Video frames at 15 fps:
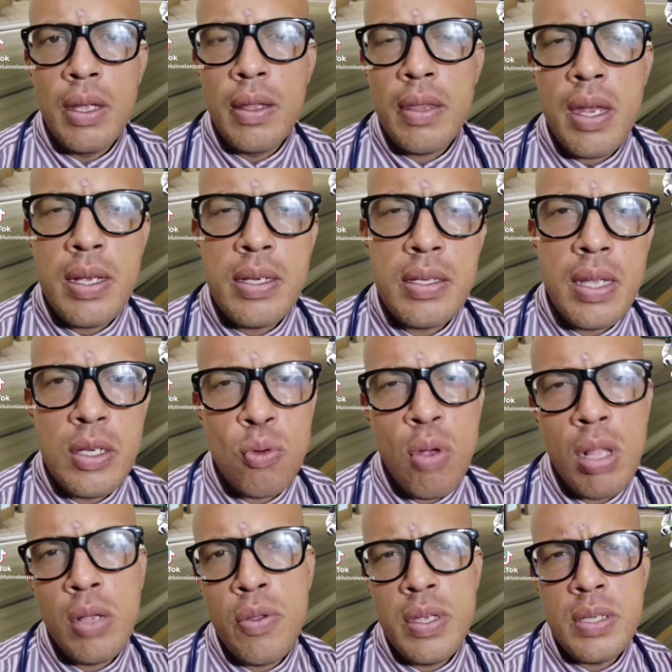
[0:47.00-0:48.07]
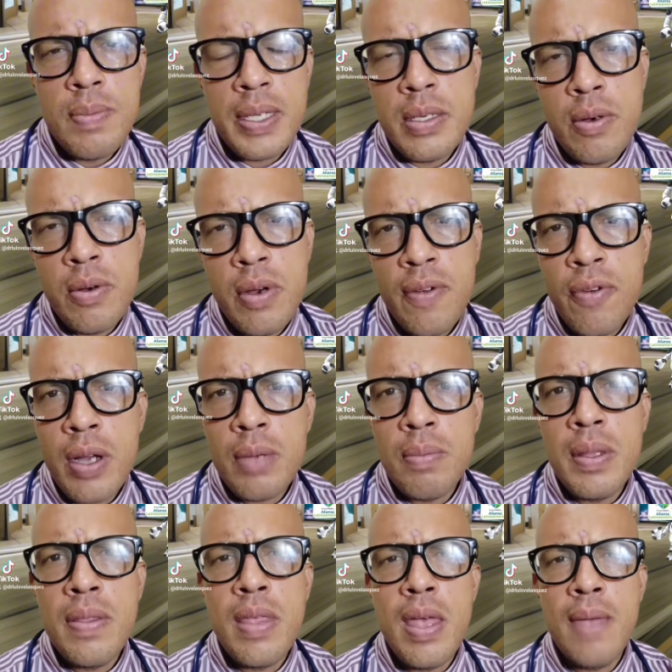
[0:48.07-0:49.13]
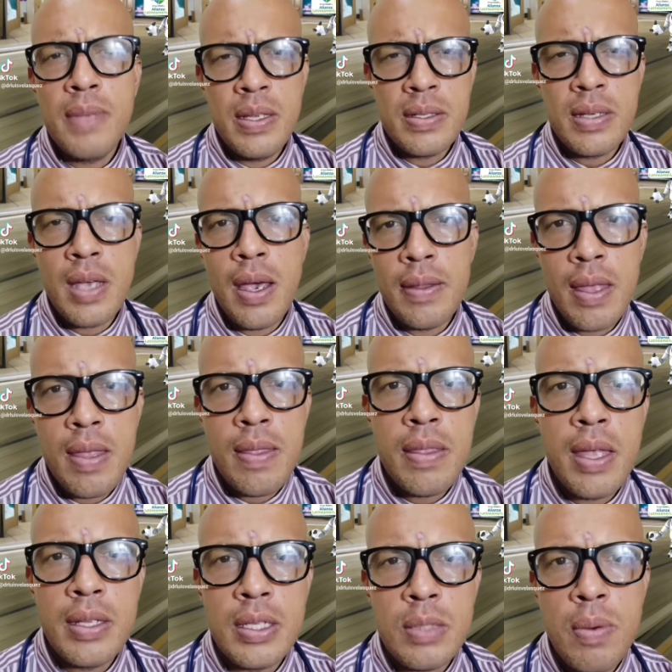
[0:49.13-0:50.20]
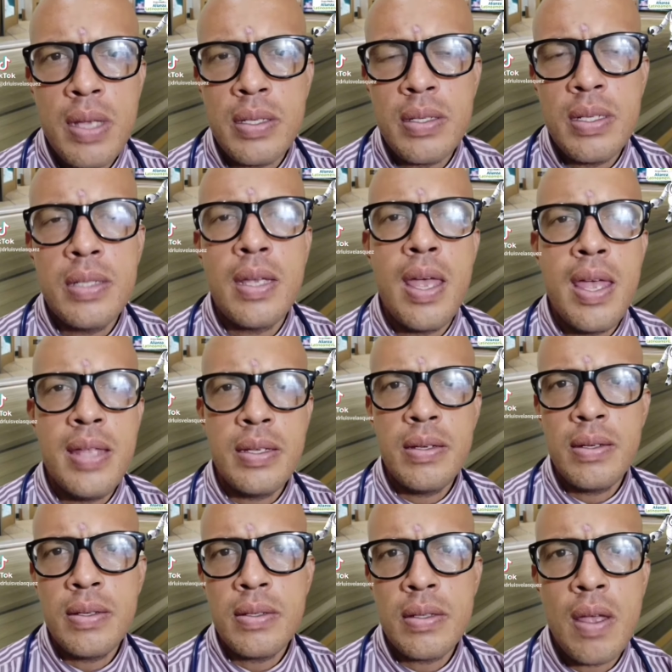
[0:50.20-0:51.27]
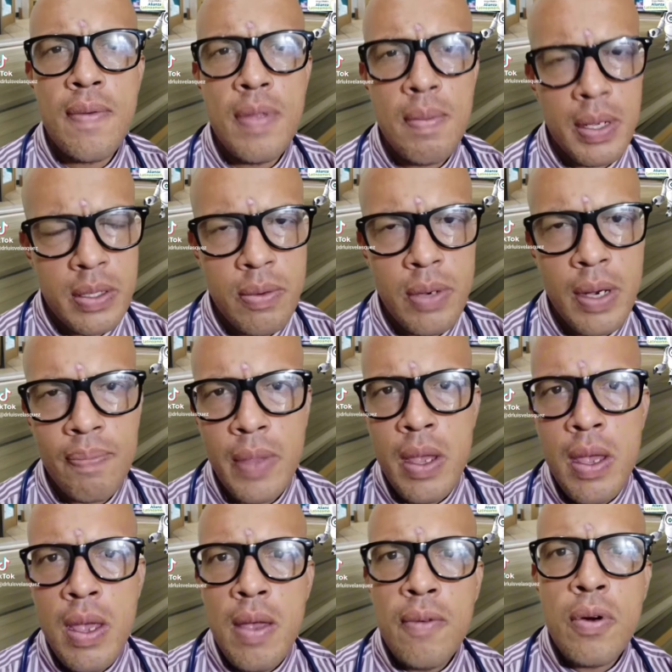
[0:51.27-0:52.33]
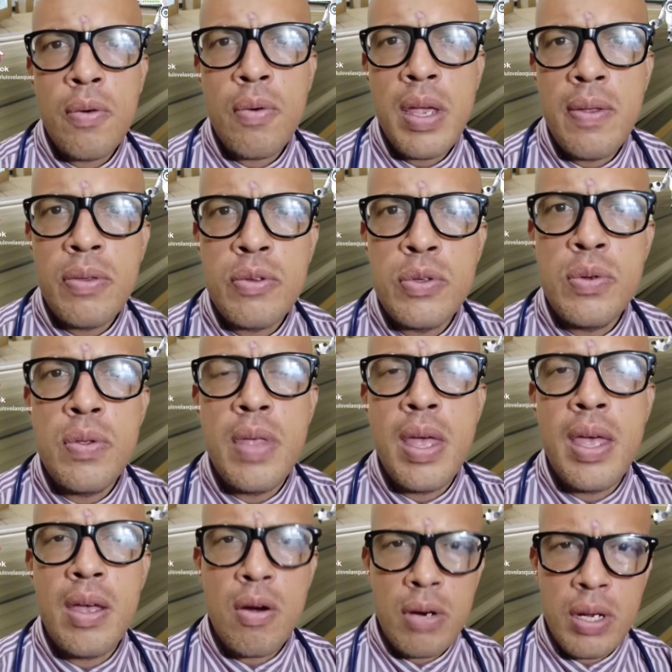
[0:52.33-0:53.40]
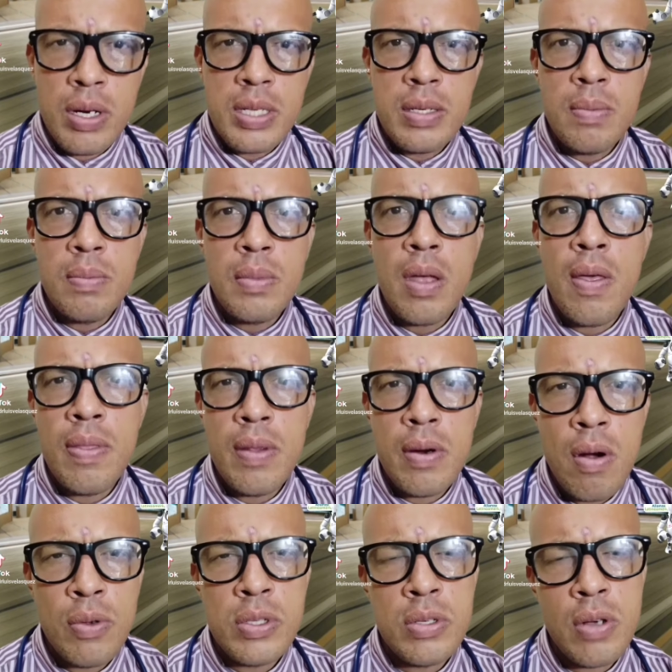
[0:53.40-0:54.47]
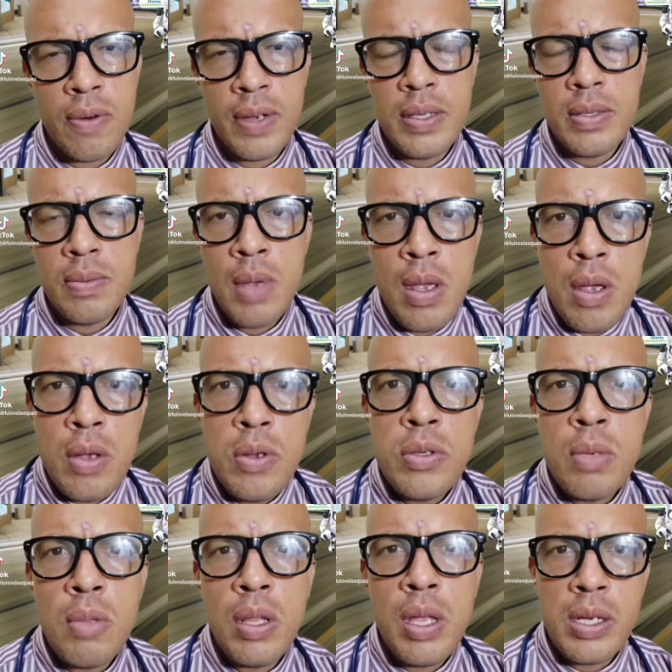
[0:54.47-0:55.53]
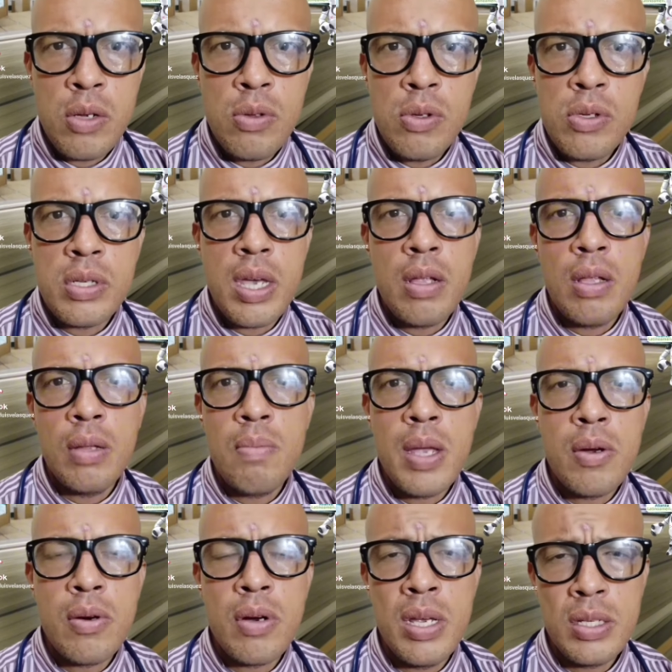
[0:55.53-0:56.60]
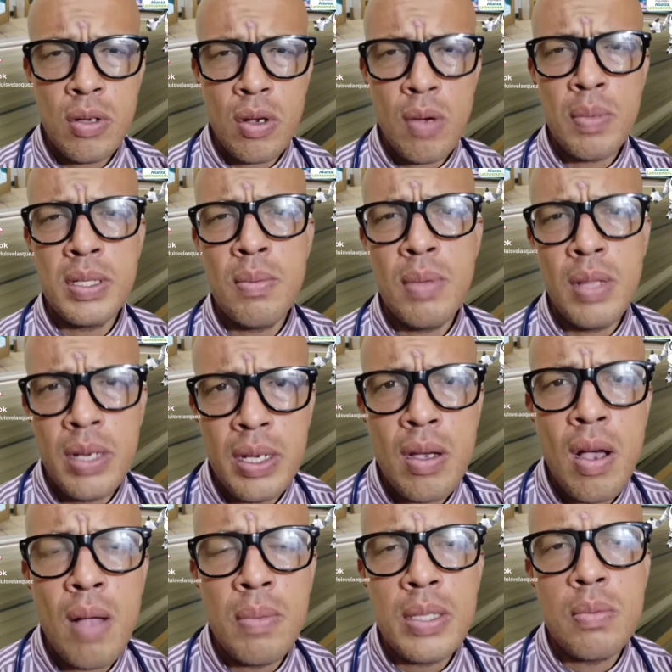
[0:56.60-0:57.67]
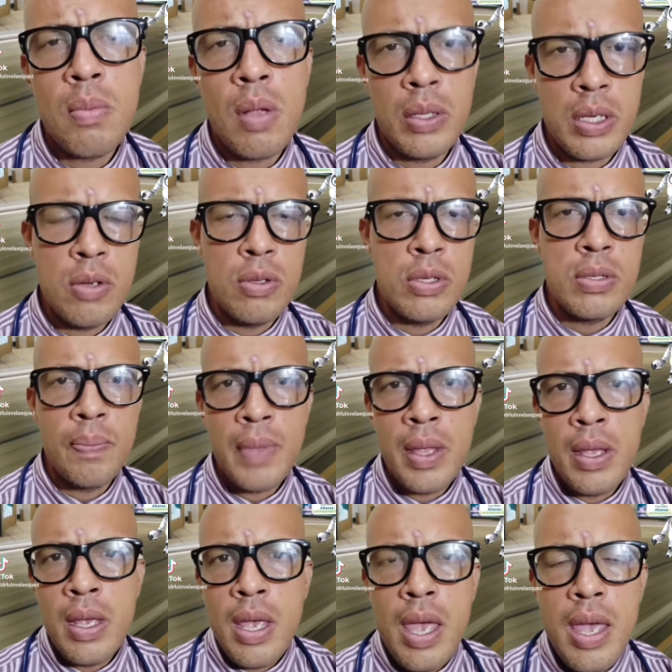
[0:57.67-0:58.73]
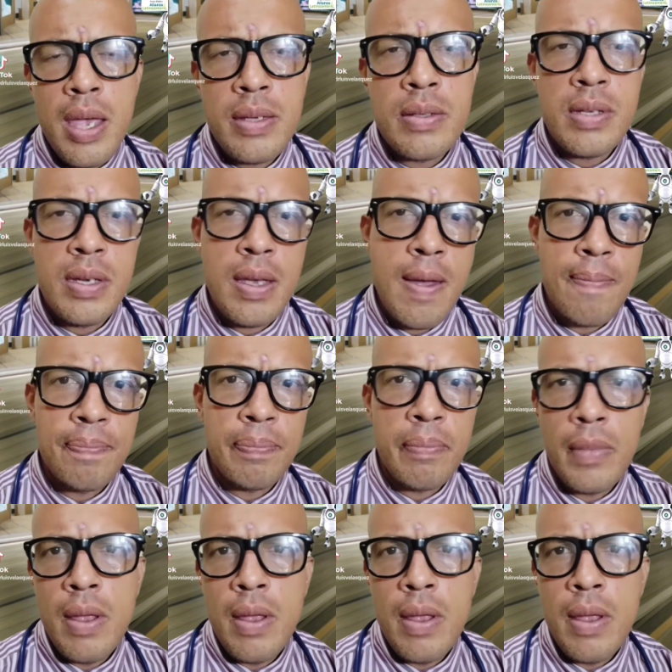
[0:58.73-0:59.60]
That is, they swallow this bacteria fragment, then inside, and then express these antigens of the bacteria, foreign to the organism on their own surface, using molecules called major histocompatibility complex molecules, HCM.